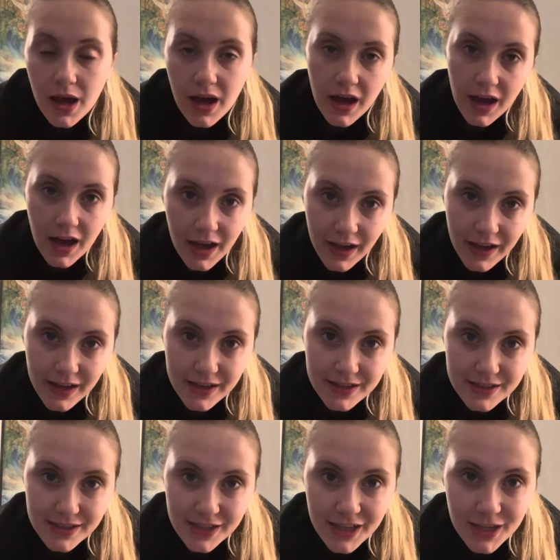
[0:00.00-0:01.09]
I
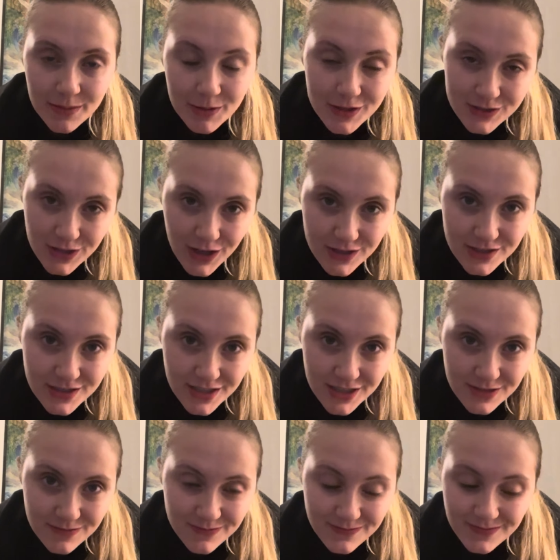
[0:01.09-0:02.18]
am exhausted.
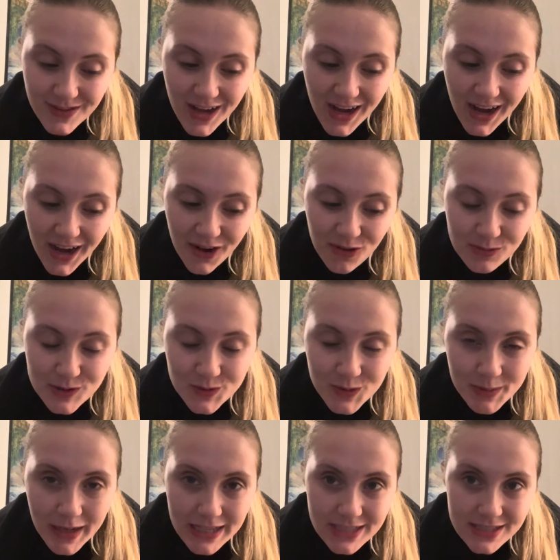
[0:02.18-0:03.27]
I almost went
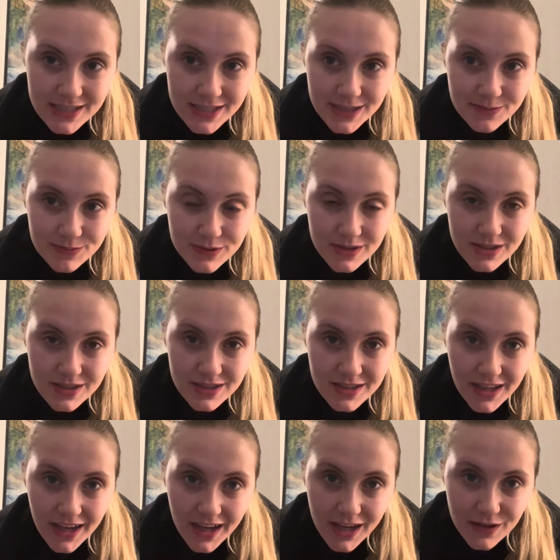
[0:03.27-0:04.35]
back to sleep
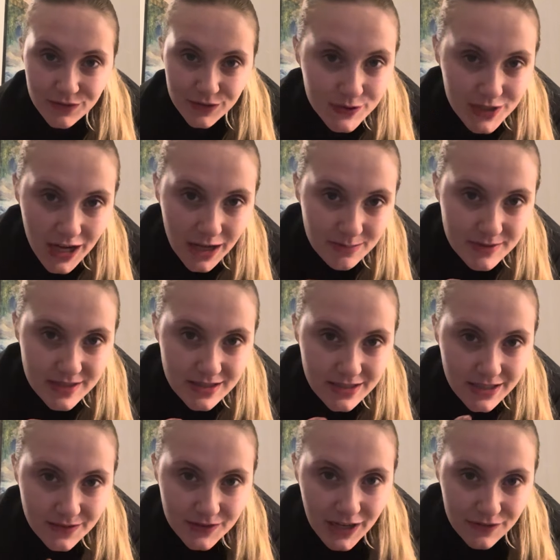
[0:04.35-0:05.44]
like a times,
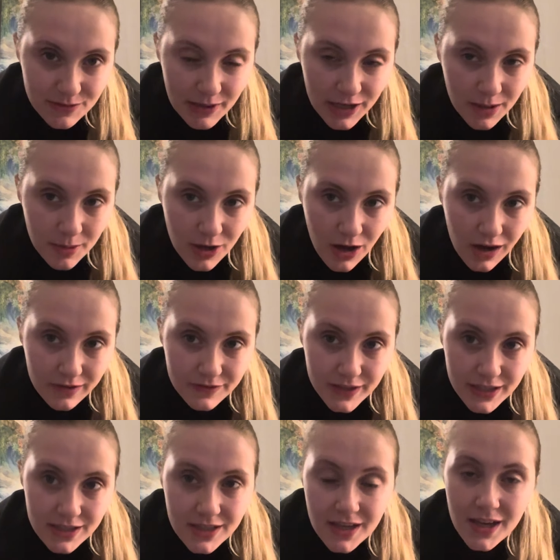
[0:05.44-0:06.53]
even after my cup of
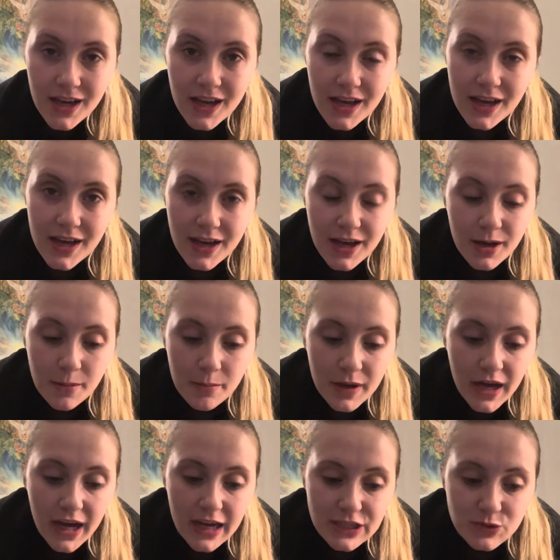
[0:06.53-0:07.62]
coffee,
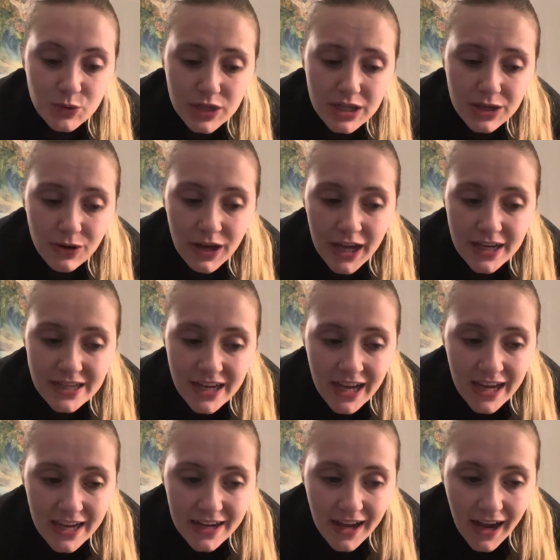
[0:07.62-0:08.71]
but we're gonna go ahead and
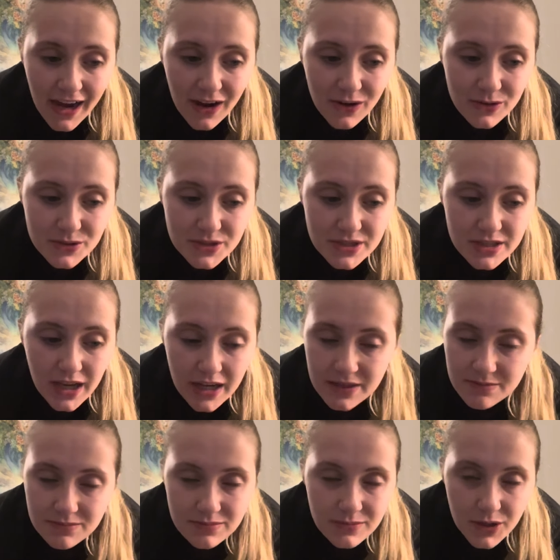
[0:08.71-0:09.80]
head out. I
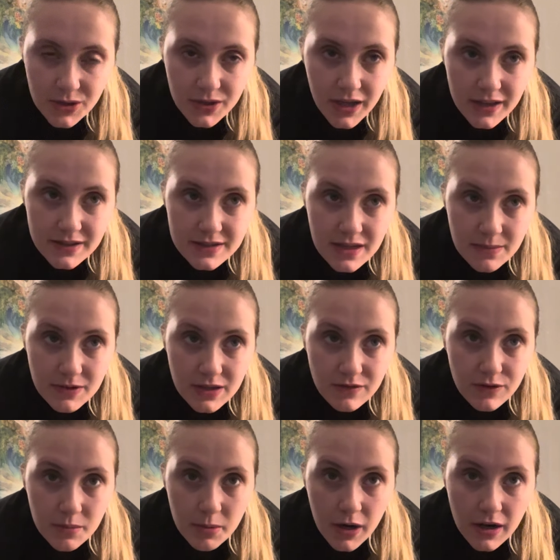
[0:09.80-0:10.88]
literally had the same thing
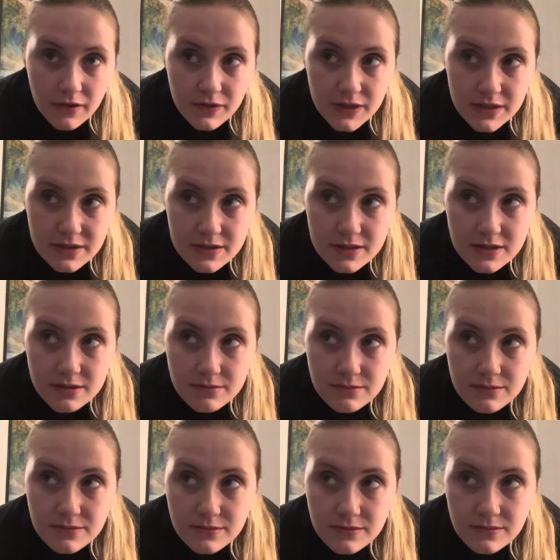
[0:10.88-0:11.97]
for breakfast
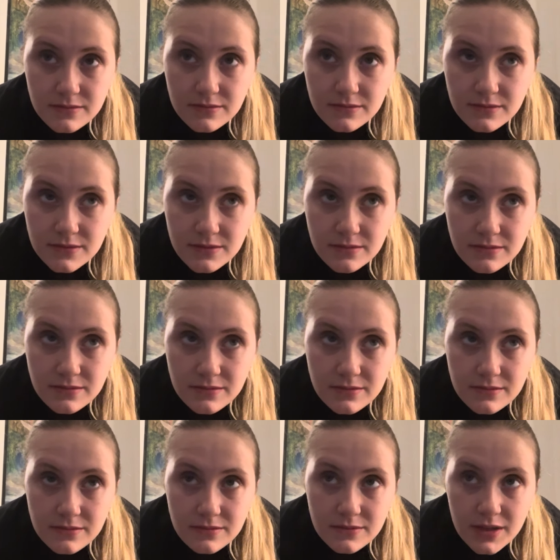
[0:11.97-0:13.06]

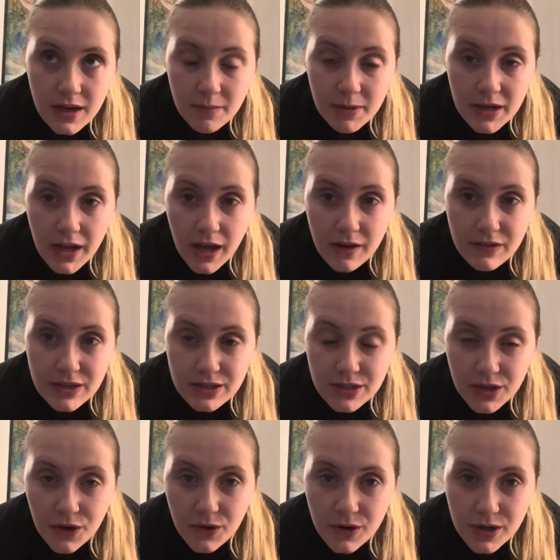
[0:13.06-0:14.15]
that I've been having, the
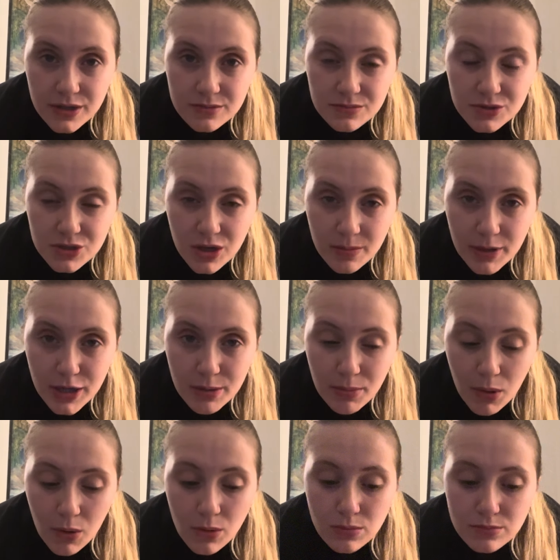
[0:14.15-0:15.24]
yogurt and strawberry
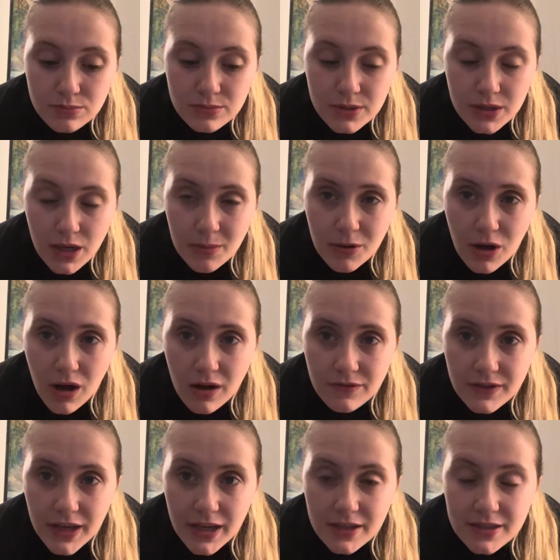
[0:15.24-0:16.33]
bowl
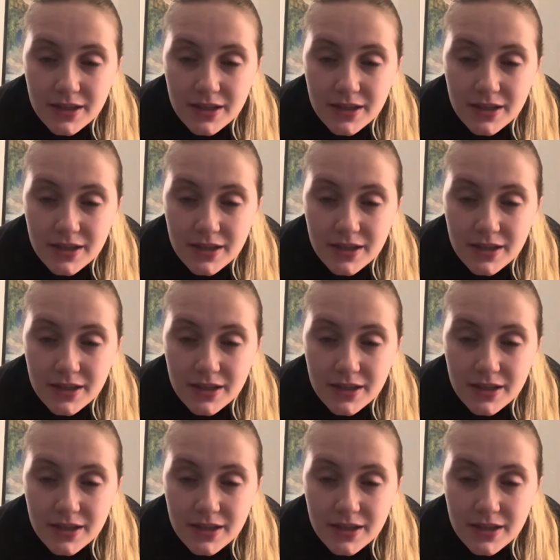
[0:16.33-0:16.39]
coffee.